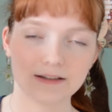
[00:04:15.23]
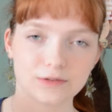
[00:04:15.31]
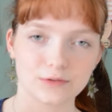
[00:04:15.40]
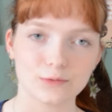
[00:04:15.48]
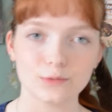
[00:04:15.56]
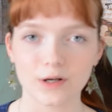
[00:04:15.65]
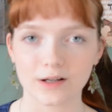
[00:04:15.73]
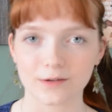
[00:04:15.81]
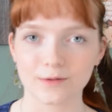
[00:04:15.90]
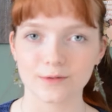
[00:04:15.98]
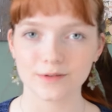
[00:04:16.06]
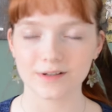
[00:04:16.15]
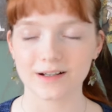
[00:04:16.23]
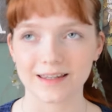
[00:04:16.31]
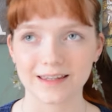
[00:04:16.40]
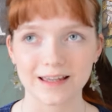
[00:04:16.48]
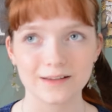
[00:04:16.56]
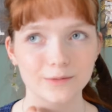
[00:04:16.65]
So I
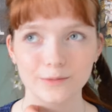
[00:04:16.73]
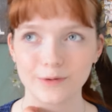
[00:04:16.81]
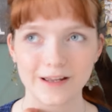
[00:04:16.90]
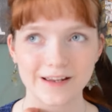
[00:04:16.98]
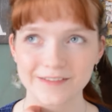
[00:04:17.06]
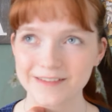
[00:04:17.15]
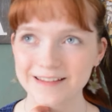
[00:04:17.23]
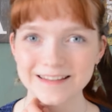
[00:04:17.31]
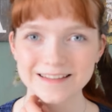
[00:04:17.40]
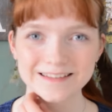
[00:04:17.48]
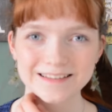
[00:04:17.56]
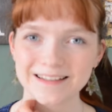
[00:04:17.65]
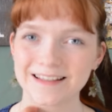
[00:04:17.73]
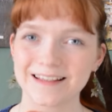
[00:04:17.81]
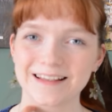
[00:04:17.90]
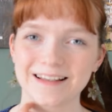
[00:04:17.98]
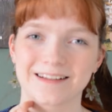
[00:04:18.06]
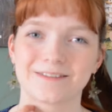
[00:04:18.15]
cannot wear these.
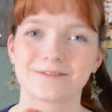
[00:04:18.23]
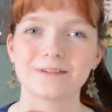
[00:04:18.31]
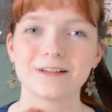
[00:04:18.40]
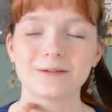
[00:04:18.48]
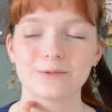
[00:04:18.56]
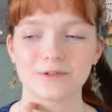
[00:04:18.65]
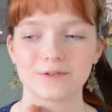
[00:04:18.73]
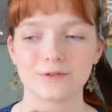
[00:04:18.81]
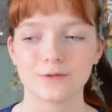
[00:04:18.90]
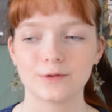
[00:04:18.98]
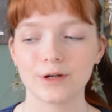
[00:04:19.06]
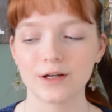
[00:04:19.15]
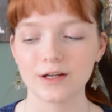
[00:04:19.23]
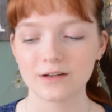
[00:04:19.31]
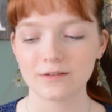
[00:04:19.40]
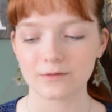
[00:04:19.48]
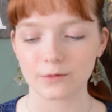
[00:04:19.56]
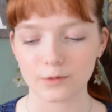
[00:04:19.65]
I don't really want to
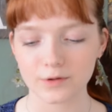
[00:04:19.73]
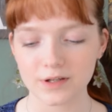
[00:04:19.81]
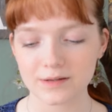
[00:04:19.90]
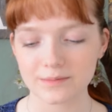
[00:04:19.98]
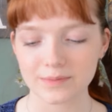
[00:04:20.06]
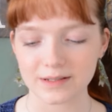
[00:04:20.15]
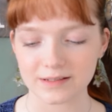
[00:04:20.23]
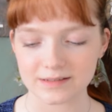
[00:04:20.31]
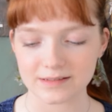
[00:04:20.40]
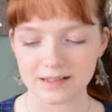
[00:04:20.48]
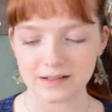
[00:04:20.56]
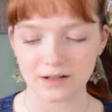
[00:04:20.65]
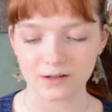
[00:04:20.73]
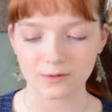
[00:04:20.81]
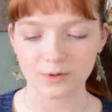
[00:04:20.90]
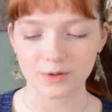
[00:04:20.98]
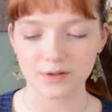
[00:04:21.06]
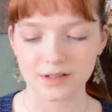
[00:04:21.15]
frog them because the color
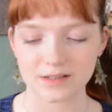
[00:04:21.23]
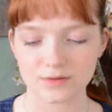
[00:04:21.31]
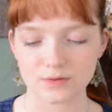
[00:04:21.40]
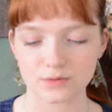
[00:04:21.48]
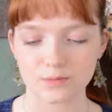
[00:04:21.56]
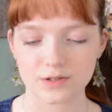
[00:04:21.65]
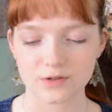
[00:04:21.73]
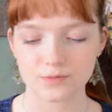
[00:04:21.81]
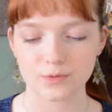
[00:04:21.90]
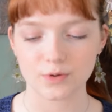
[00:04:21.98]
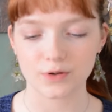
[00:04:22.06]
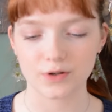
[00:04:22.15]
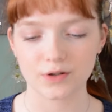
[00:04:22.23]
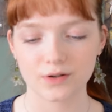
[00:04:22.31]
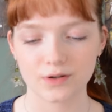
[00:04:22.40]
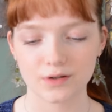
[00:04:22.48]
work is so much work.